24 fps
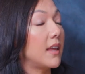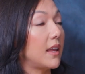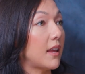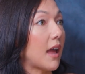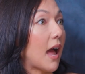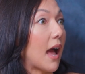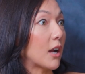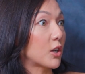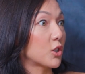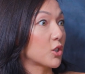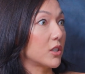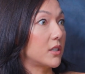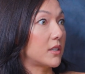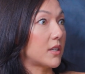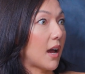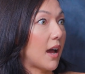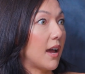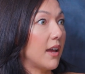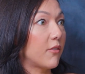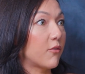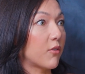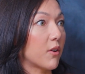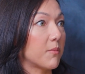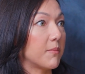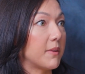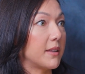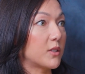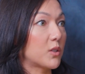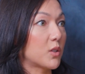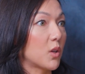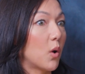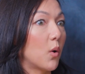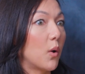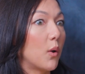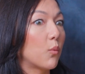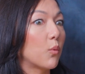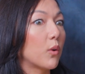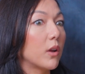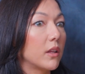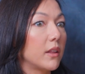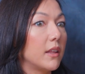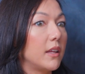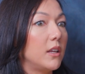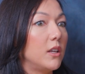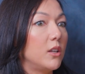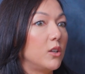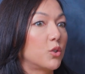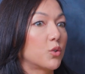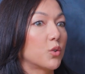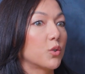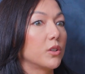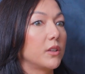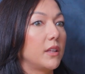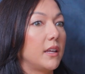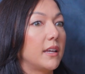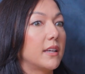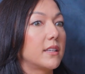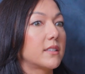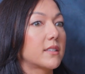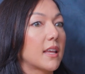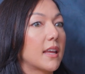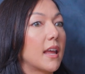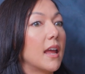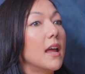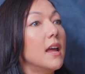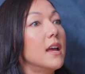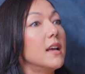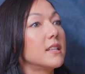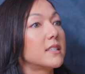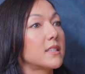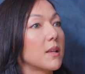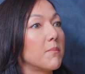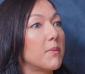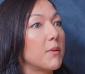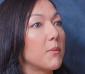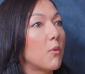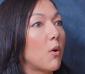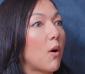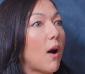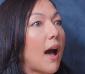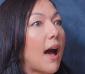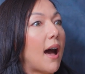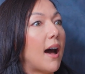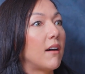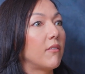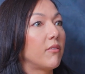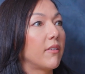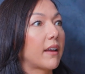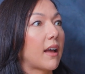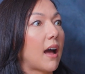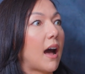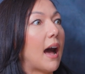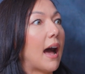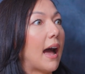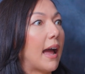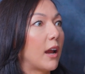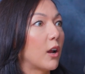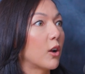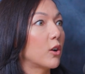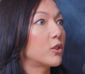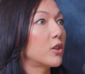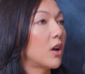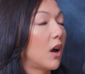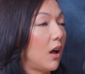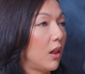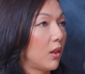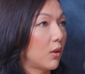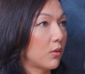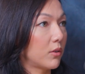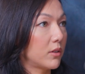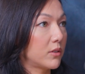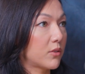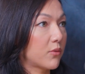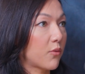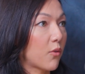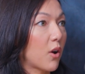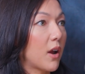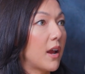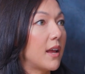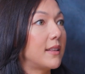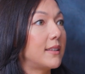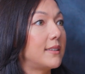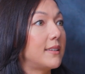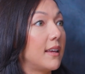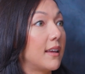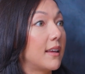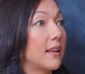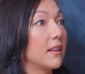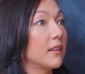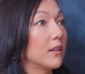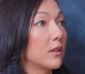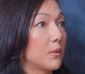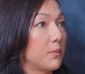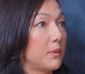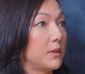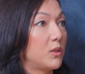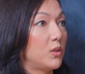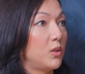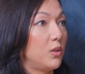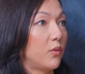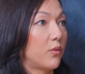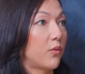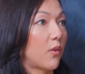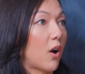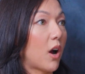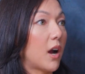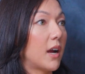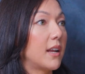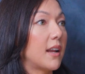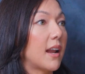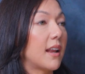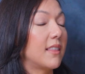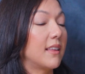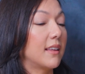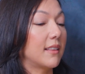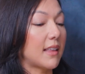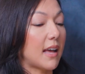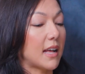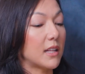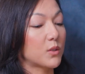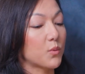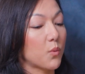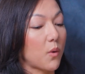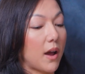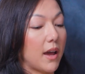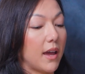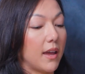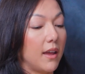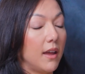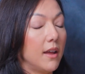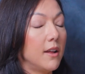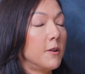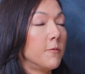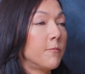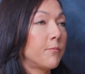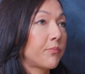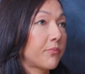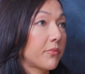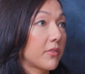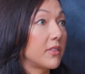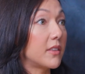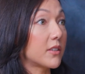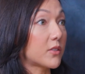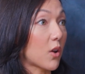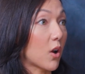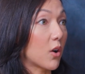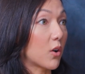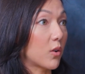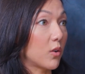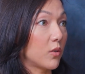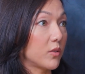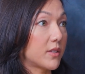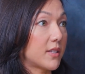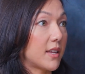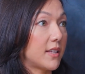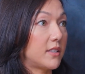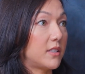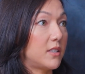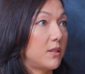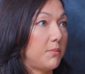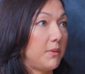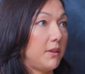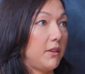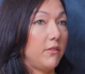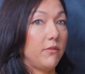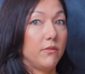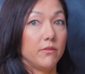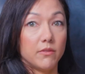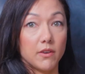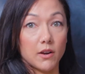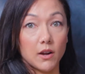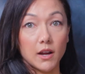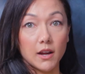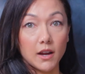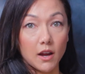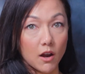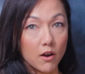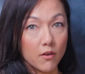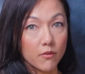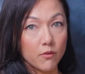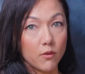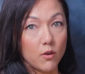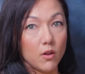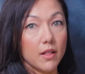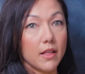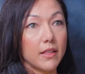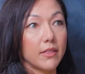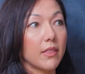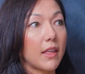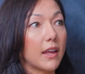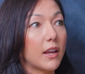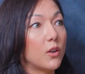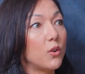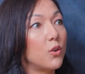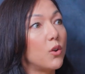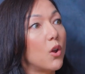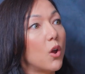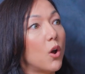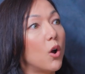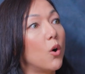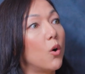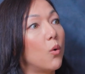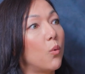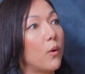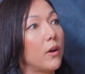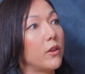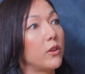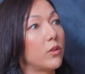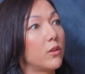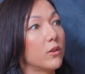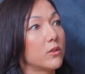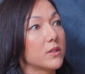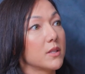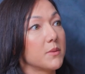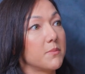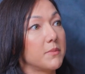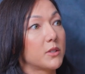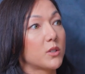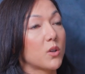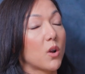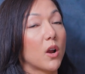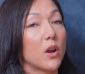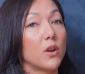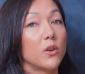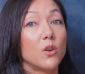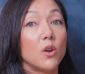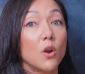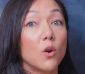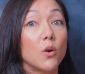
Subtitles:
they actually die from it. So it really truly is like some people have like a higher tolerance for it and take it a little bit too far. And I think that's why this article says to be very careful and like know what those limits are and